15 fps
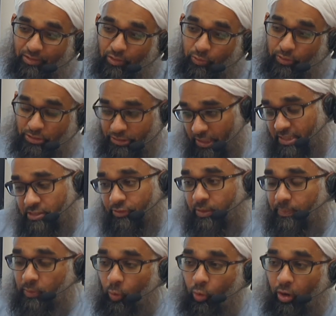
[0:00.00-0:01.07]
You can change the radio,
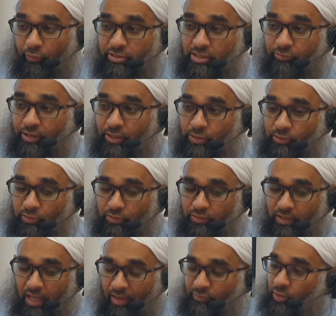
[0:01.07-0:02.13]
put the original radio.
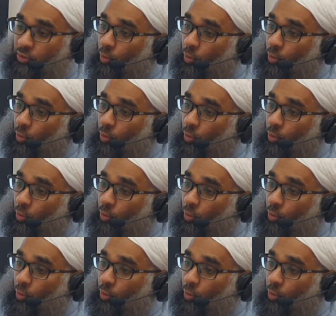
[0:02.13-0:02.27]
If you got